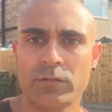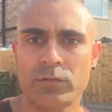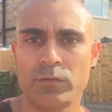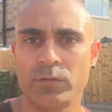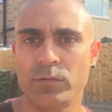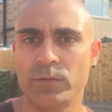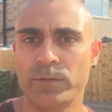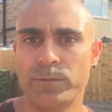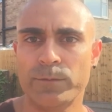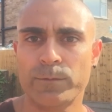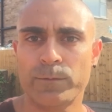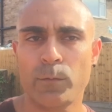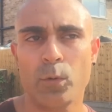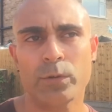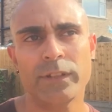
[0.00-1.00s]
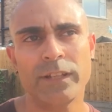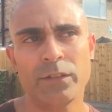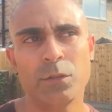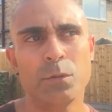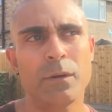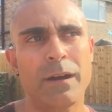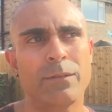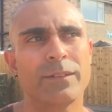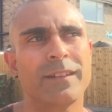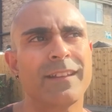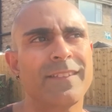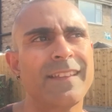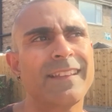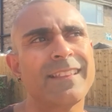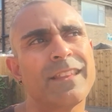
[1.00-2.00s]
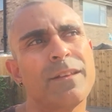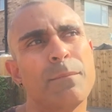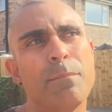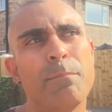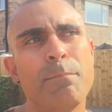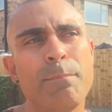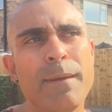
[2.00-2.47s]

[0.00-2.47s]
to 42 hours, and I think the